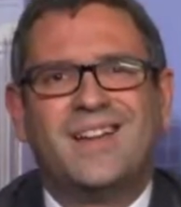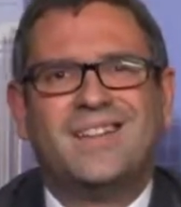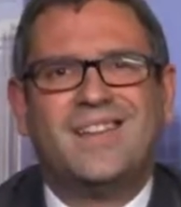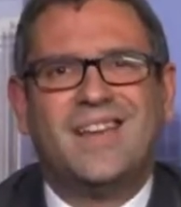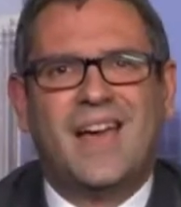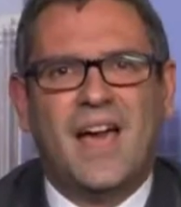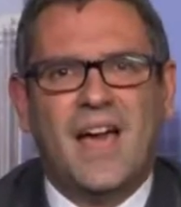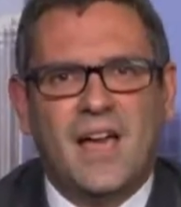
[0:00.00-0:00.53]

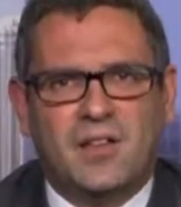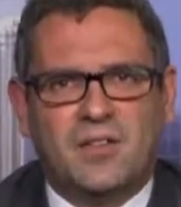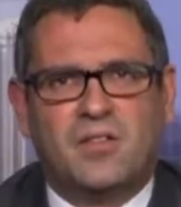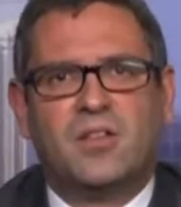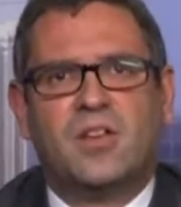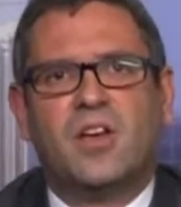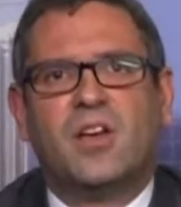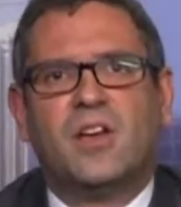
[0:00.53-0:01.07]
the
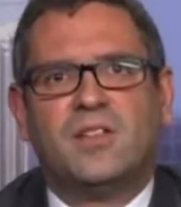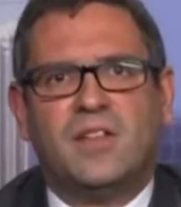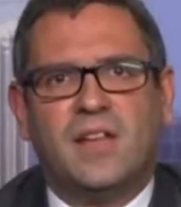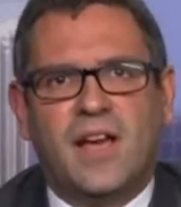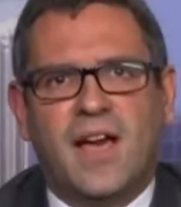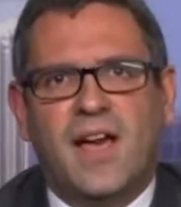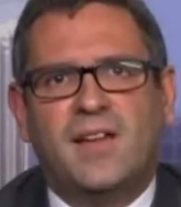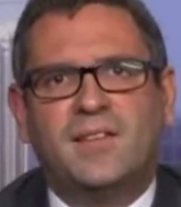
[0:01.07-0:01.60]
end,
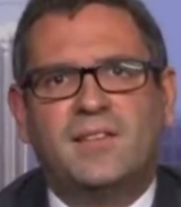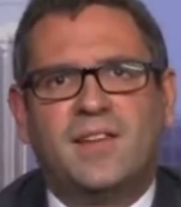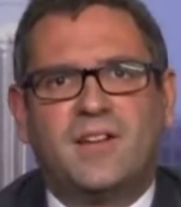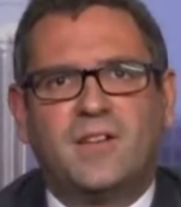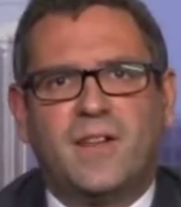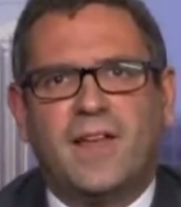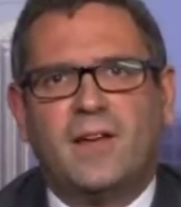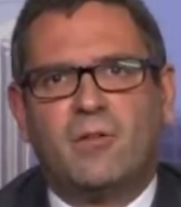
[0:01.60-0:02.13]
the end, the
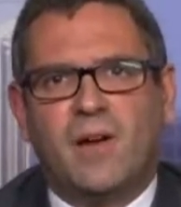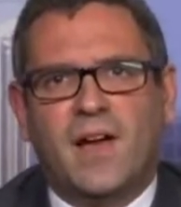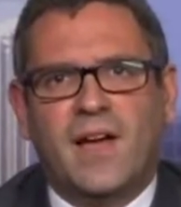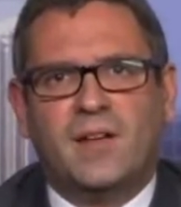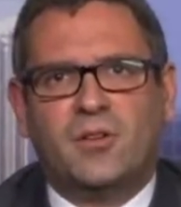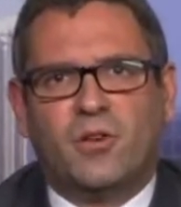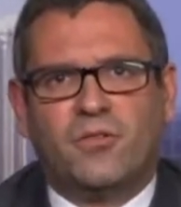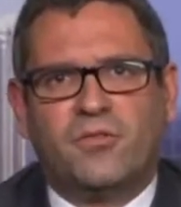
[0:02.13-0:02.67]
clear
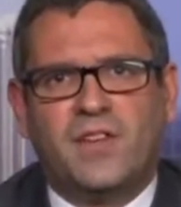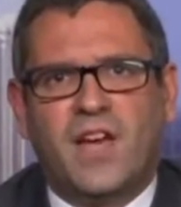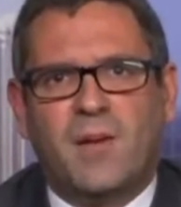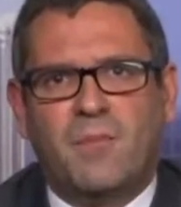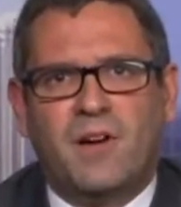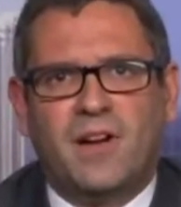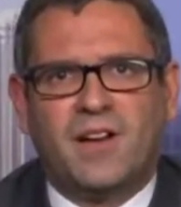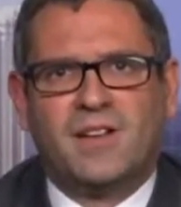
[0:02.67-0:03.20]
end of the
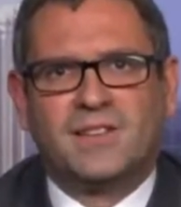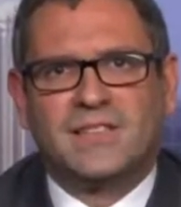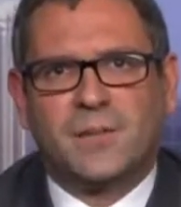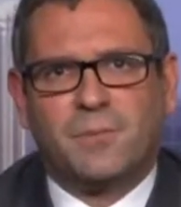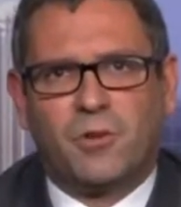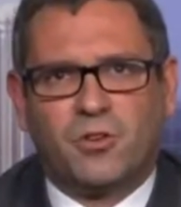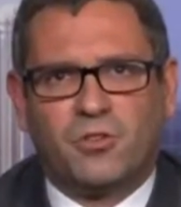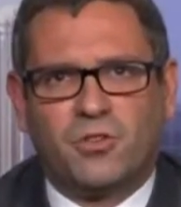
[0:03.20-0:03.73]
American
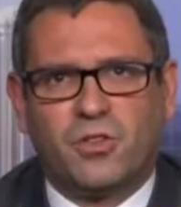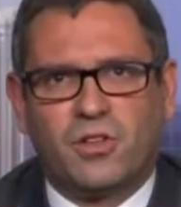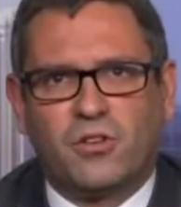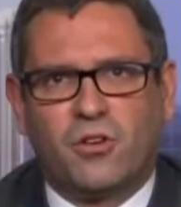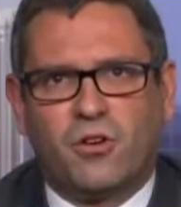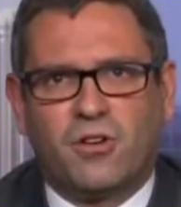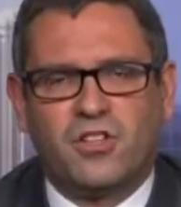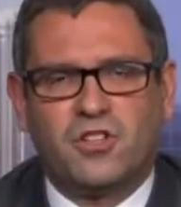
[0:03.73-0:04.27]
support to the
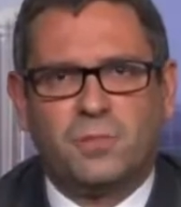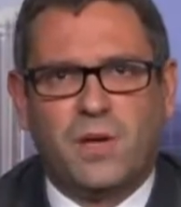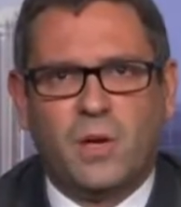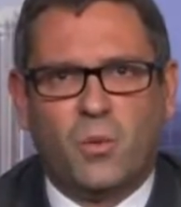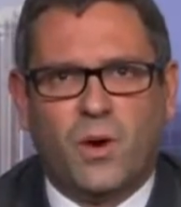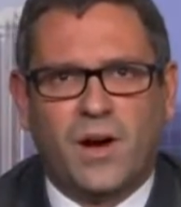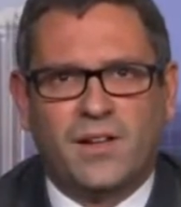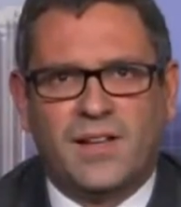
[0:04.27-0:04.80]
Kurdish
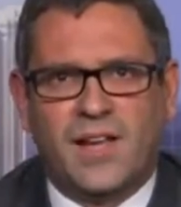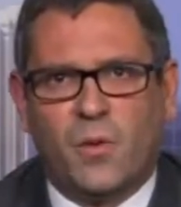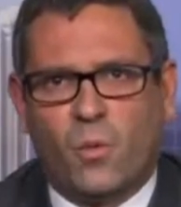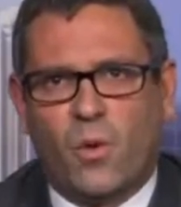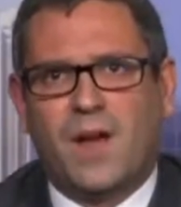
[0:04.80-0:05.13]
PYD and